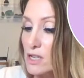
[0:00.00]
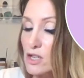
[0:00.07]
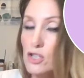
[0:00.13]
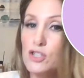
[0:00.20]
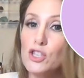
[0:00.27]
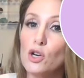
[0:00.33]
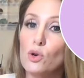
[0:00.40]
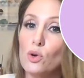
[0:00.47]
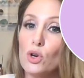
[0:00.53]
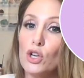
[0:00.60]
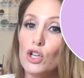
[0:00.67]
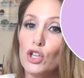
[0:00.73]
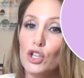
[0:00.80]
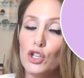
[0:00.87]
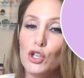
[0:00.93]
so
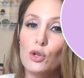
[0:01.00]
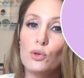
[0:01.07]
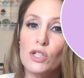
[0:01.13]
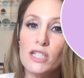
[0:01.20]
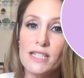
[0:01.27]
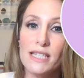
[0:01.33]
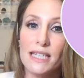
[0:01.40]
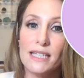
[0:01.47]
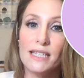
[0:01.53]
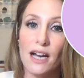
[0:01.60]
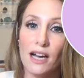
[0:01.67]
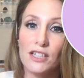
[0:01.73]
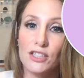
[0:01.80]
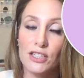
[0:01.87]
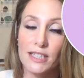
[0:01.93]
you just need to
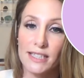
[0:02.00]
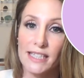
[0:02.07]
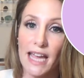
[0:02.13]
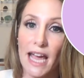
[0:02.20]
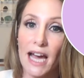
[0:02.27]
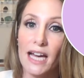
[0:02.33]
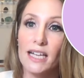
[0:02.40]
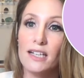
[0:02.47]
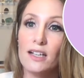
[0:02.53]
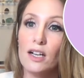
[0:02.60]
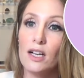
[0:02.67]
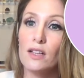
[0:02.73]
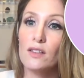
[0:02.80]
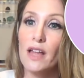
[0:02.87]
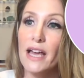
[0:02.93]
understand
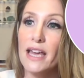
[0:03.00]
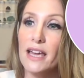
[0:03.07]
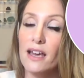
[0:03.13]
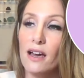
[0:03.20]
like